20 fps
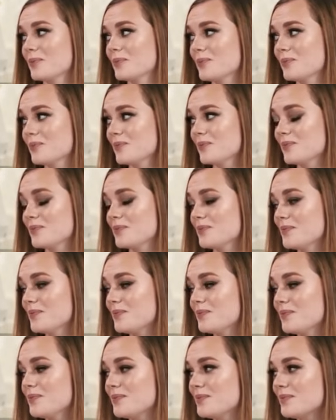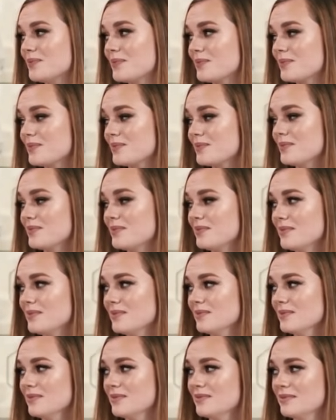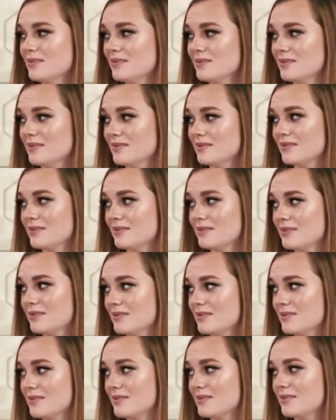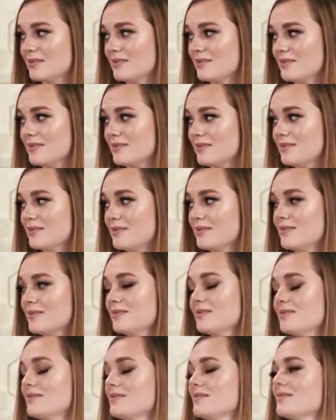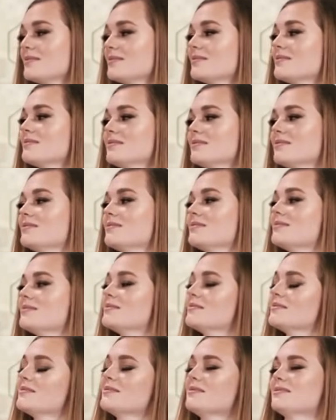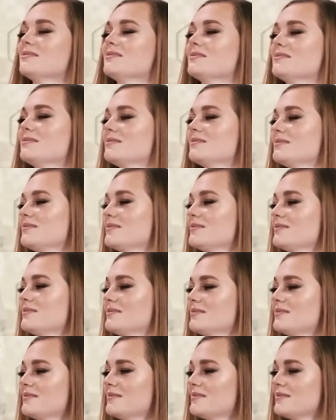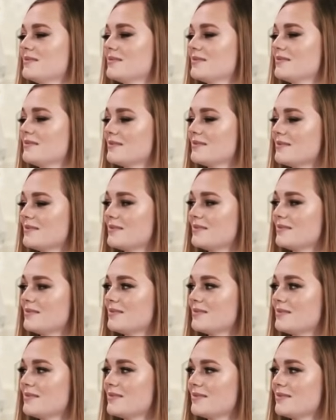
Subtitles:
The person shown says nothing.